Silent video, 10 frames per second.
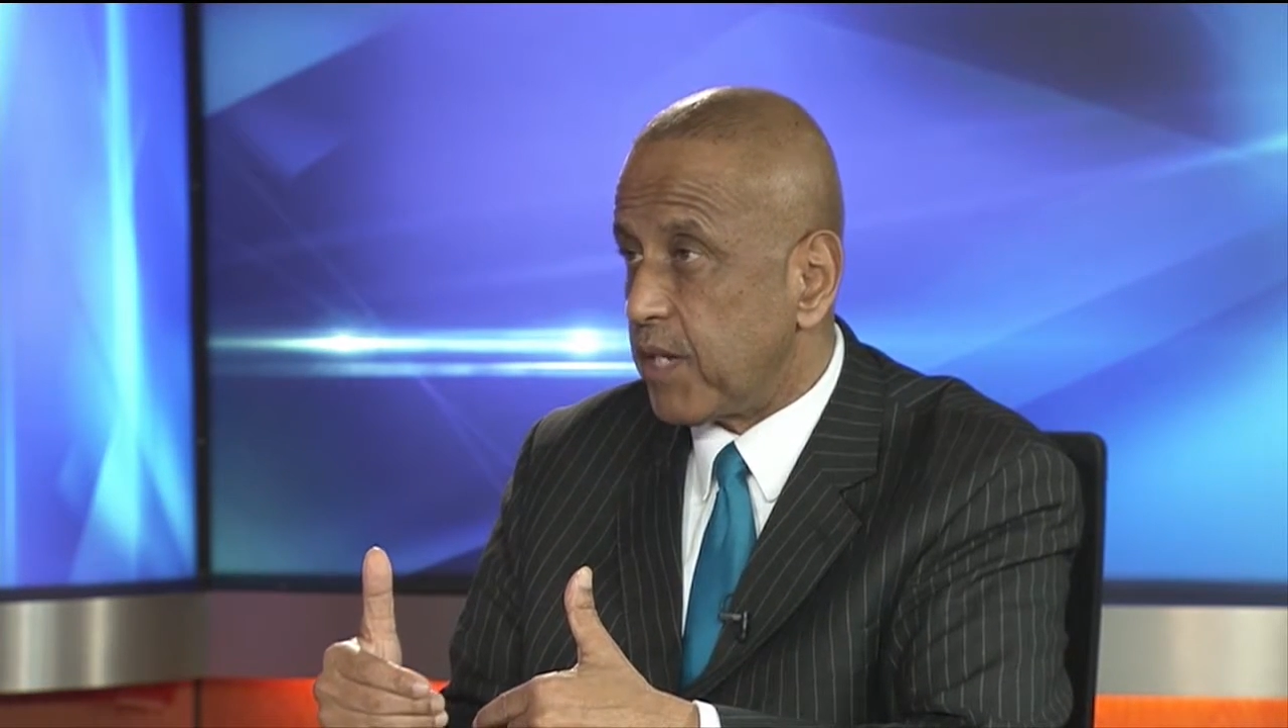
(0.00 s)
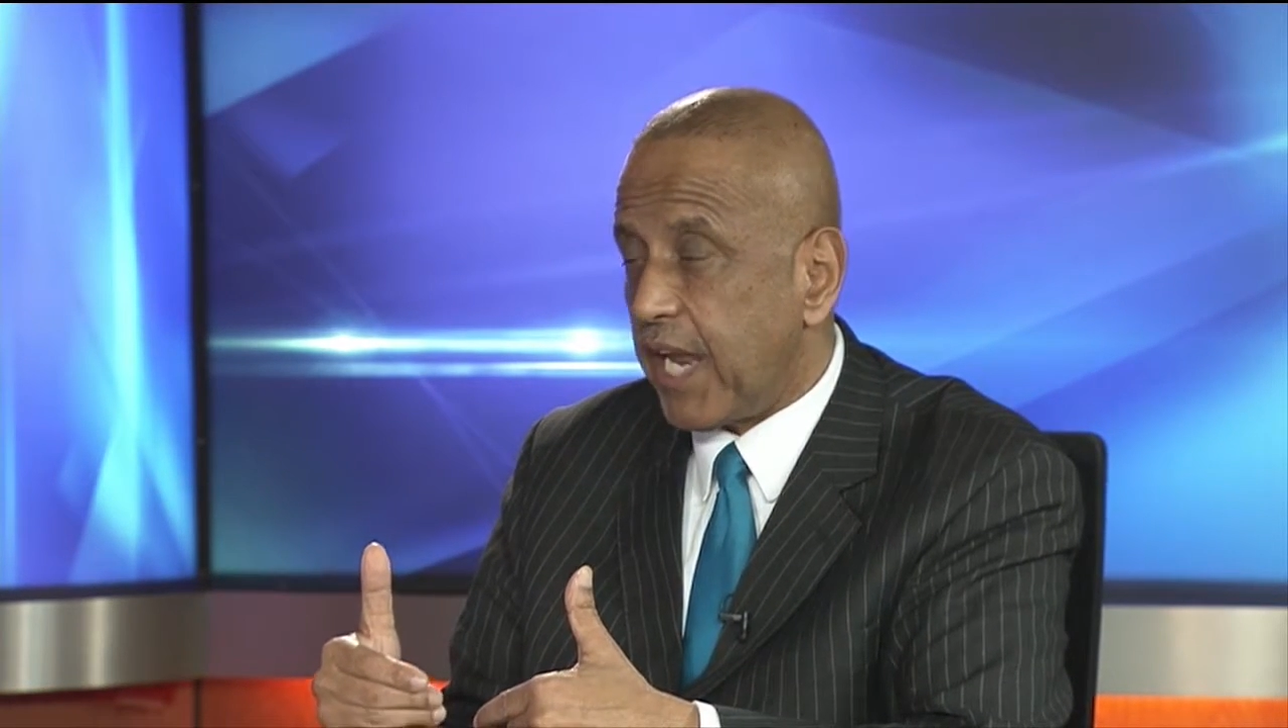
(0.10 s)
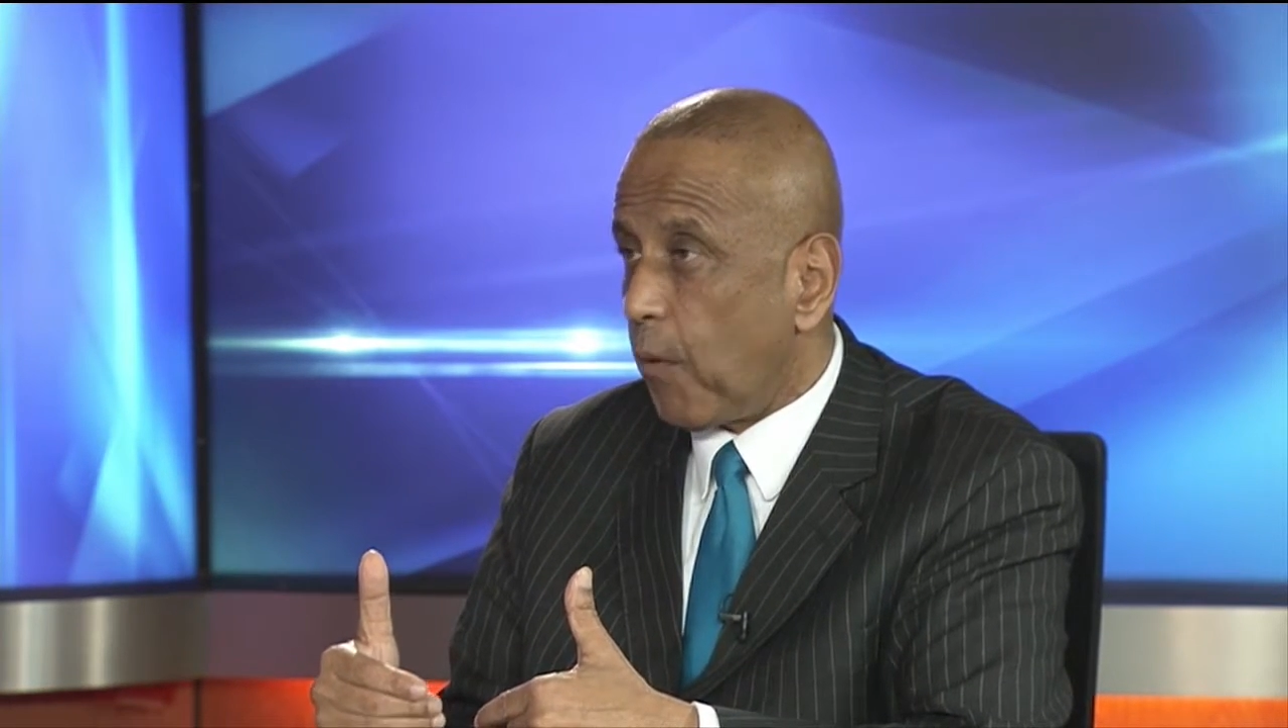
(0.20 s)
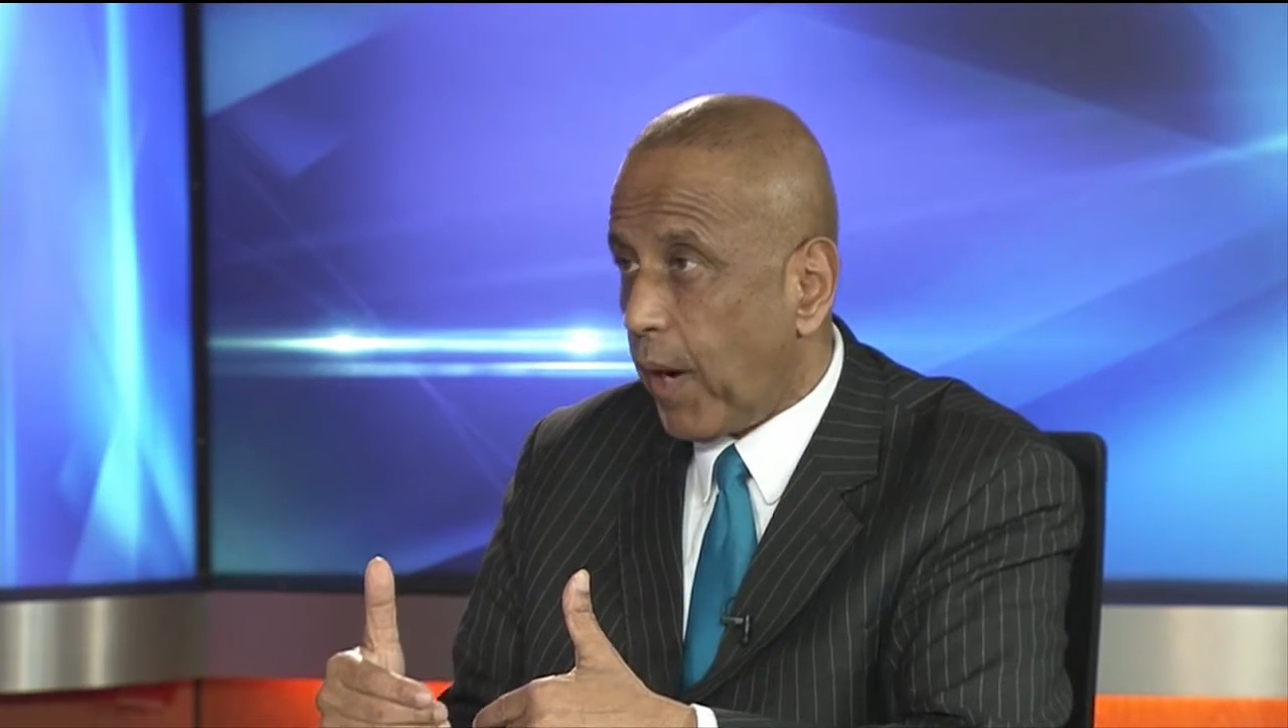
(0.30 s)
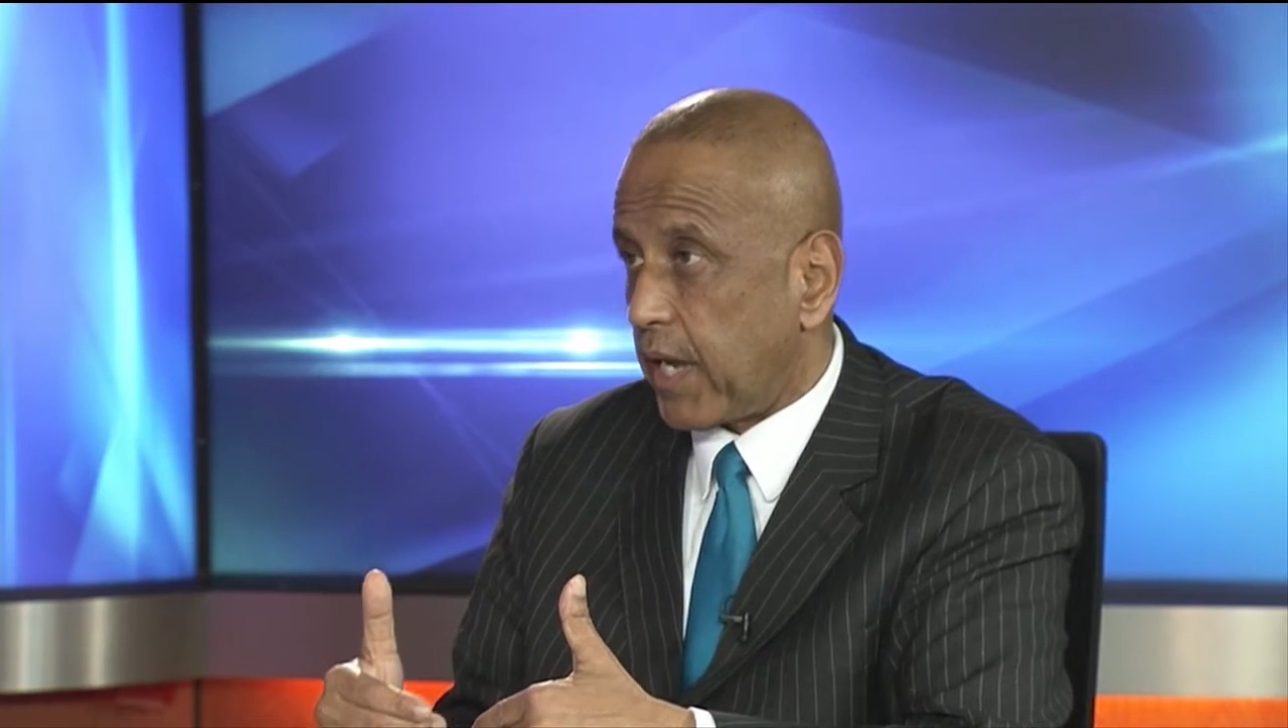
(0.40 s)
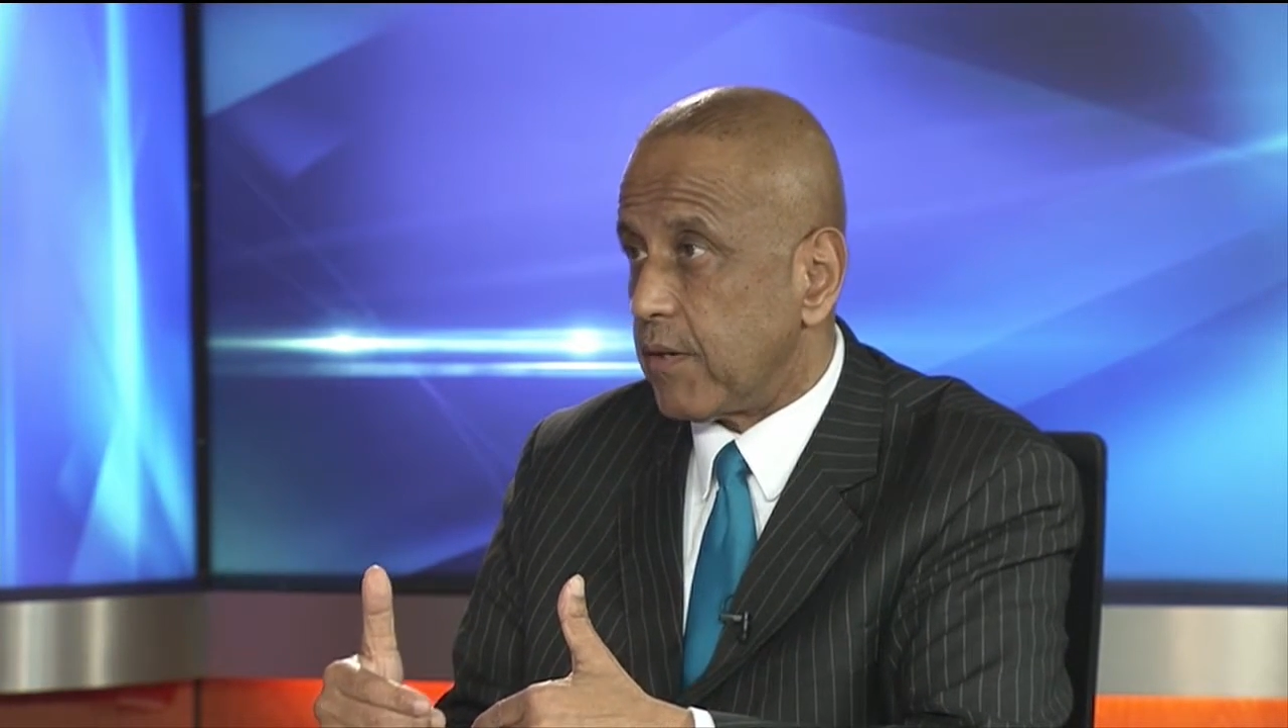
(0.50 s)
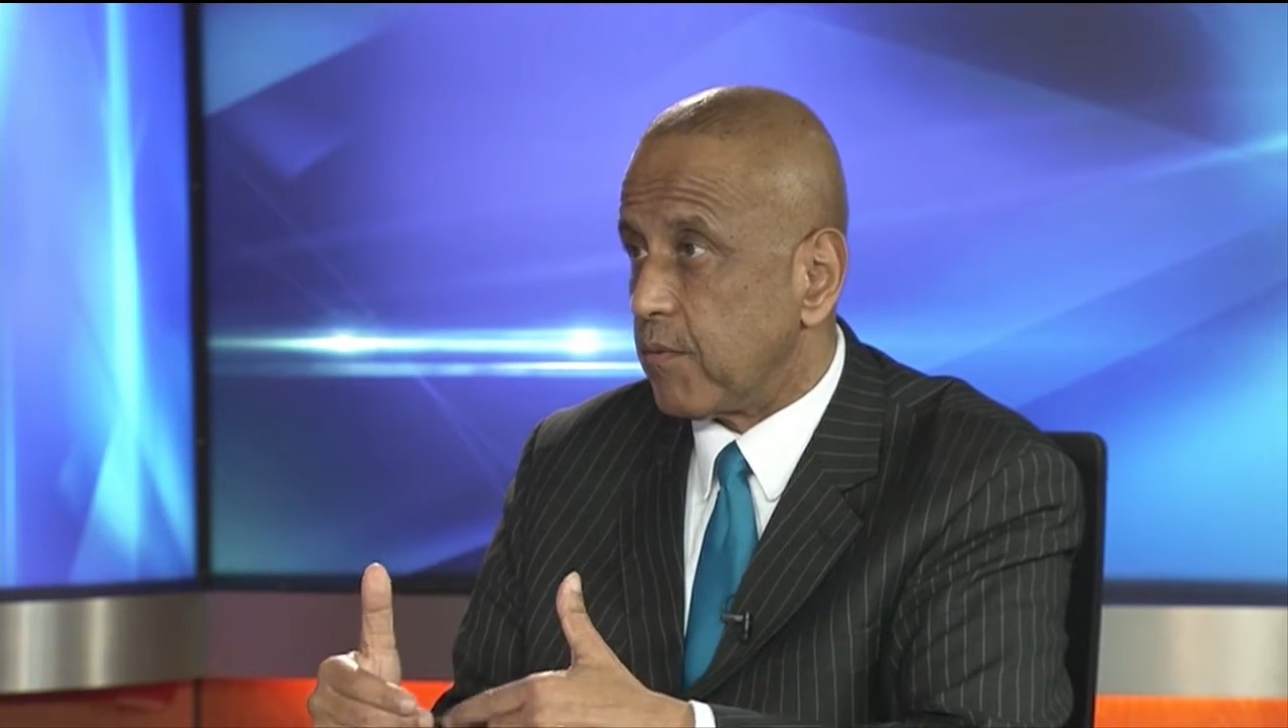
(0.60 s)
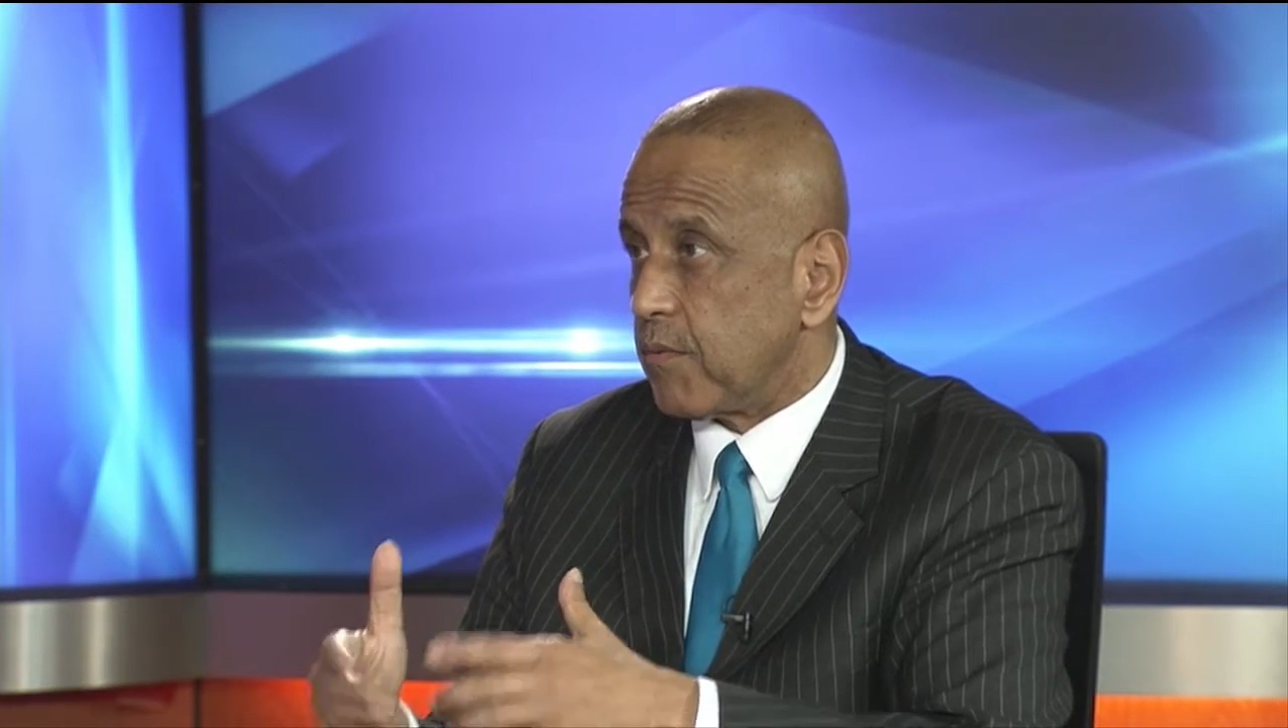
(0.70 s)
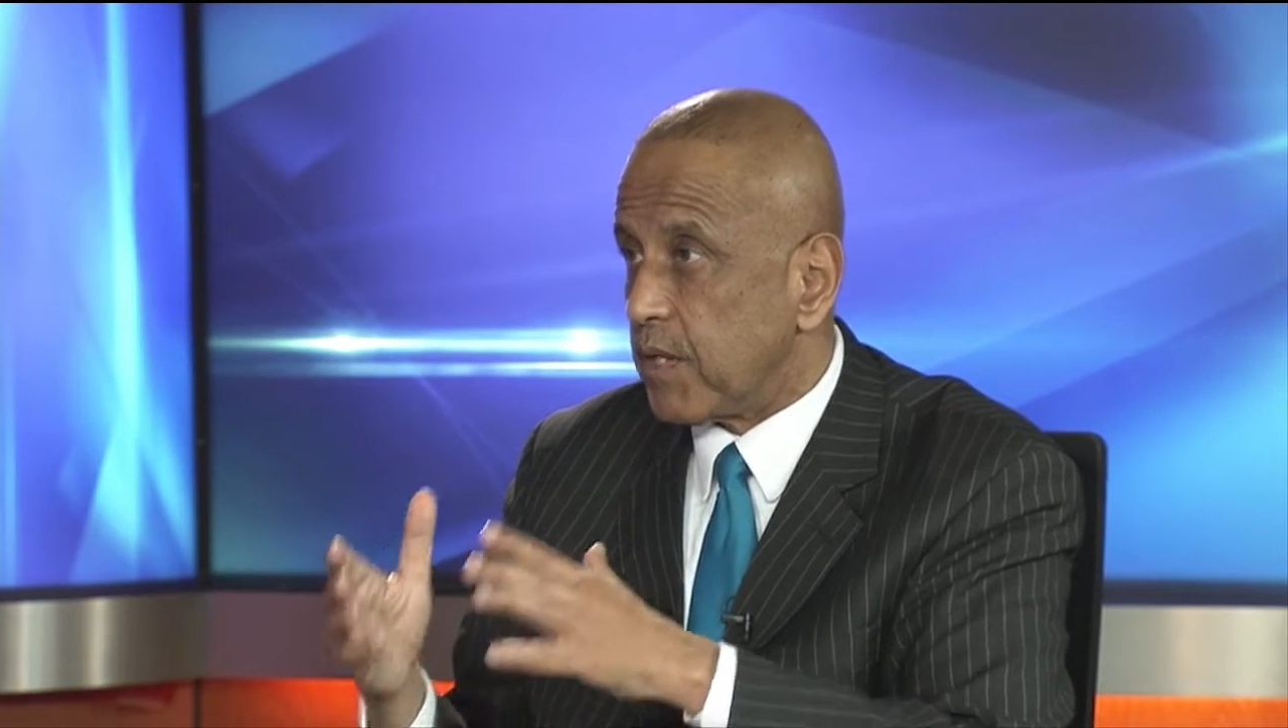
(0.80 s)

we can't wait.